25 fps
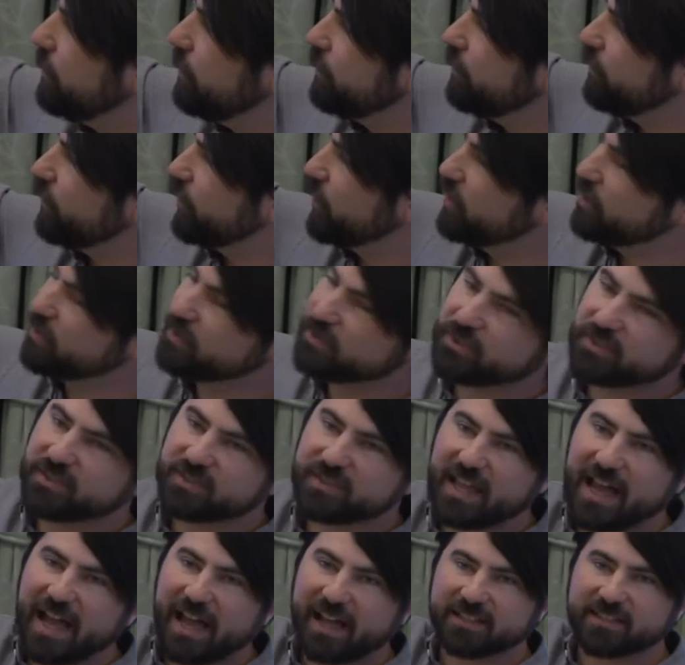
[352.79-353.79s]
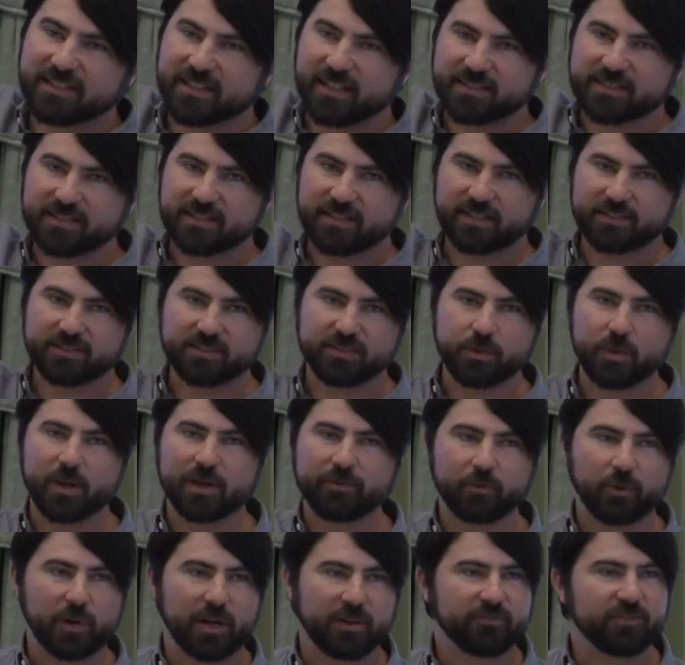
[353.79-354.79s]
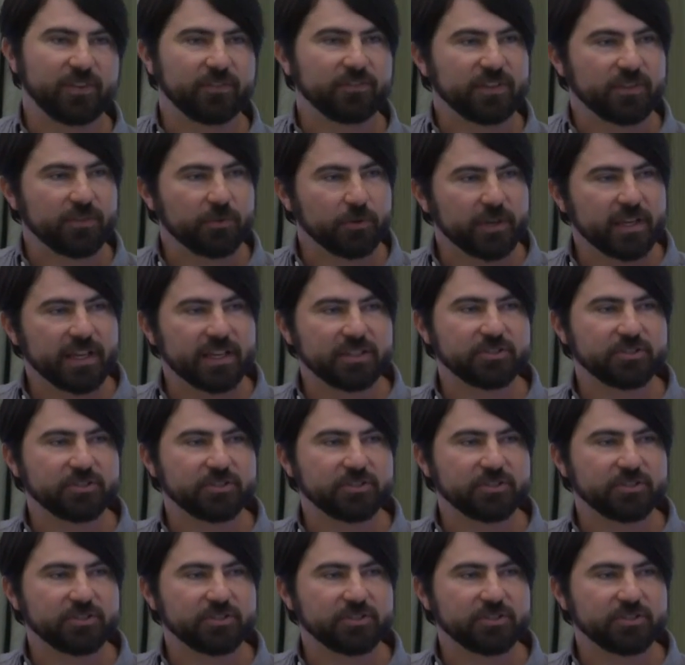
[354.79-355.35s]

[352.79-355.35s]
for users to access this, you have a Route 53